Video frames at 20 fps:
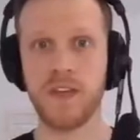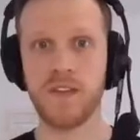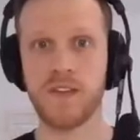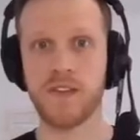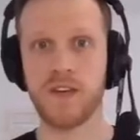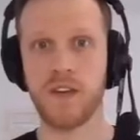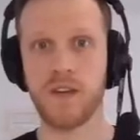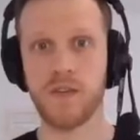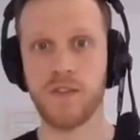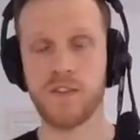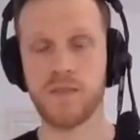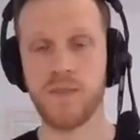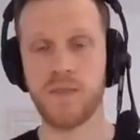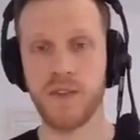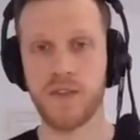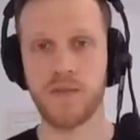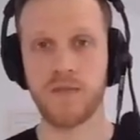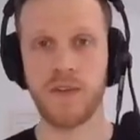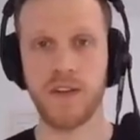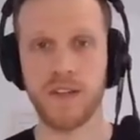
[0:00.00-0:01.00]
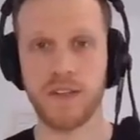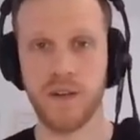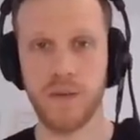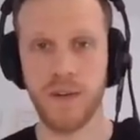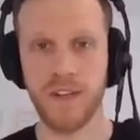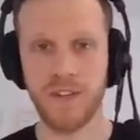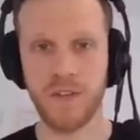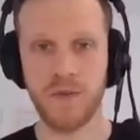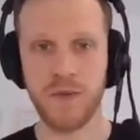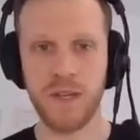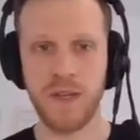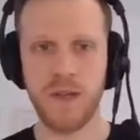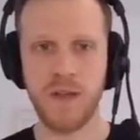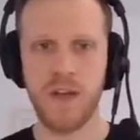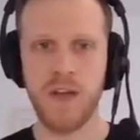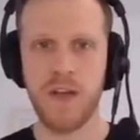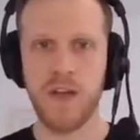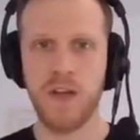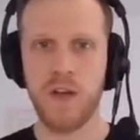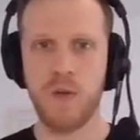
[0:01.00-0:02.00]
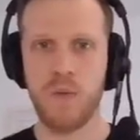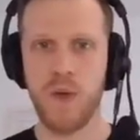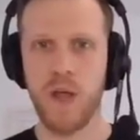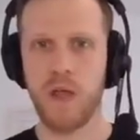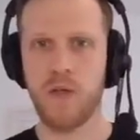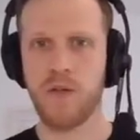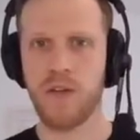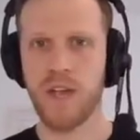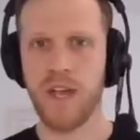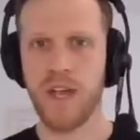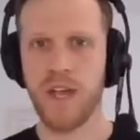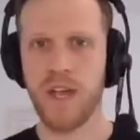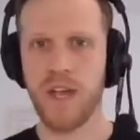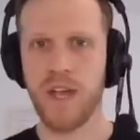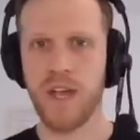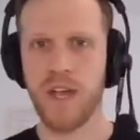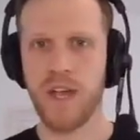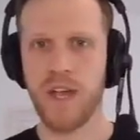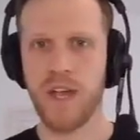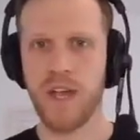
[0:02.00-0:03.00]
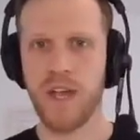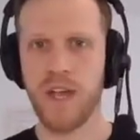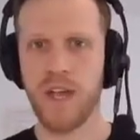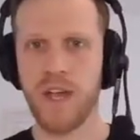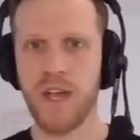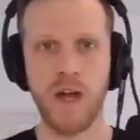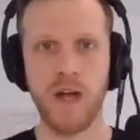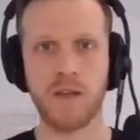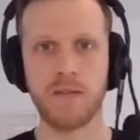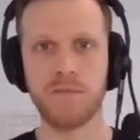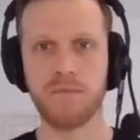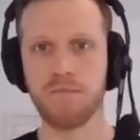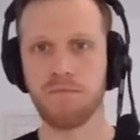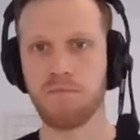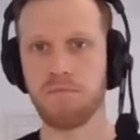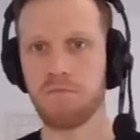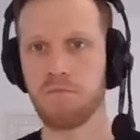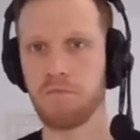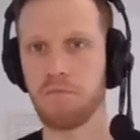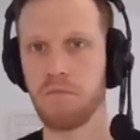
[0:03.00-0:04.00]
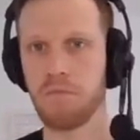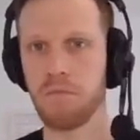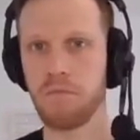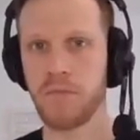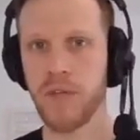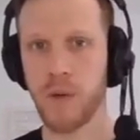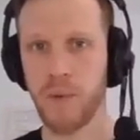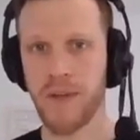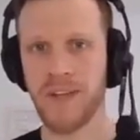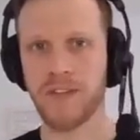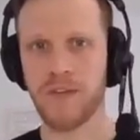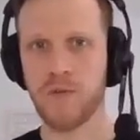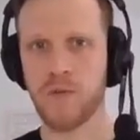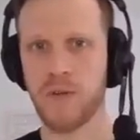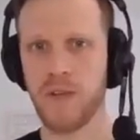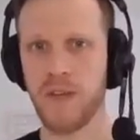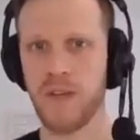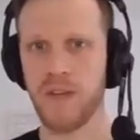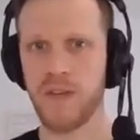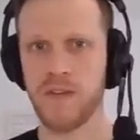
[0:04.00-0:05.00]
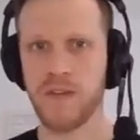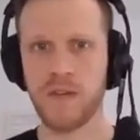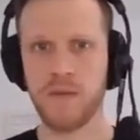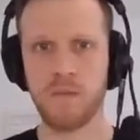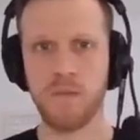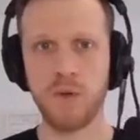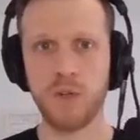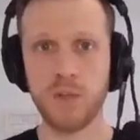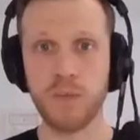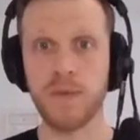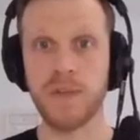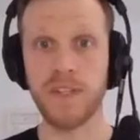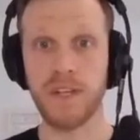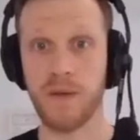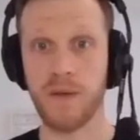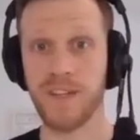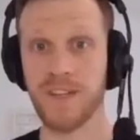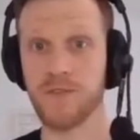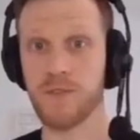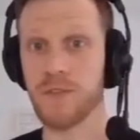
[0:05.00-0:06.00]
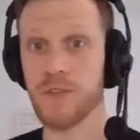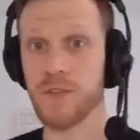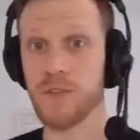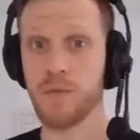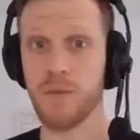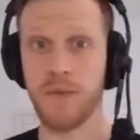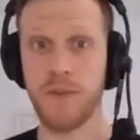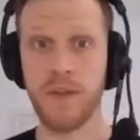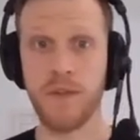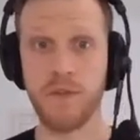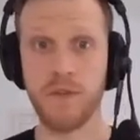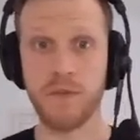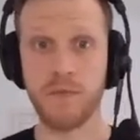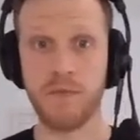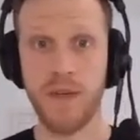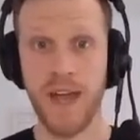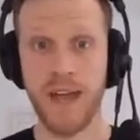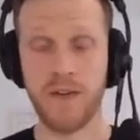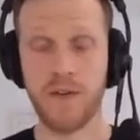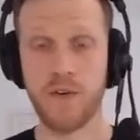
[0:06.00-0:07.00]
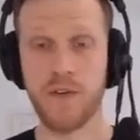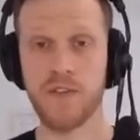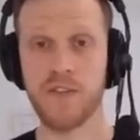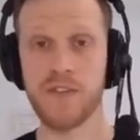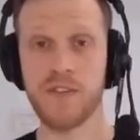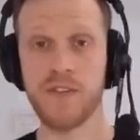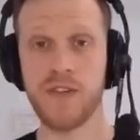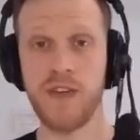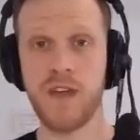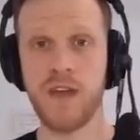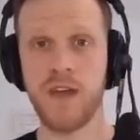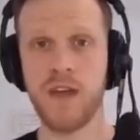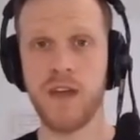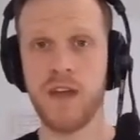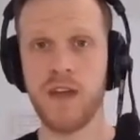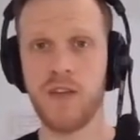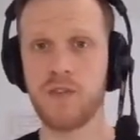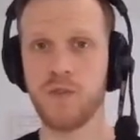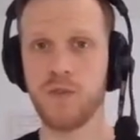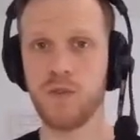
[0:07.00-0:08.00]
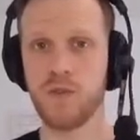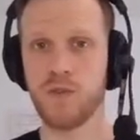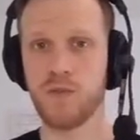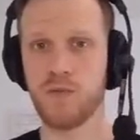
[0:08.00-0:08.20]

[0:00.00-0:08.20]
of a specified directory where you can define directories and multiple directories with different patterns to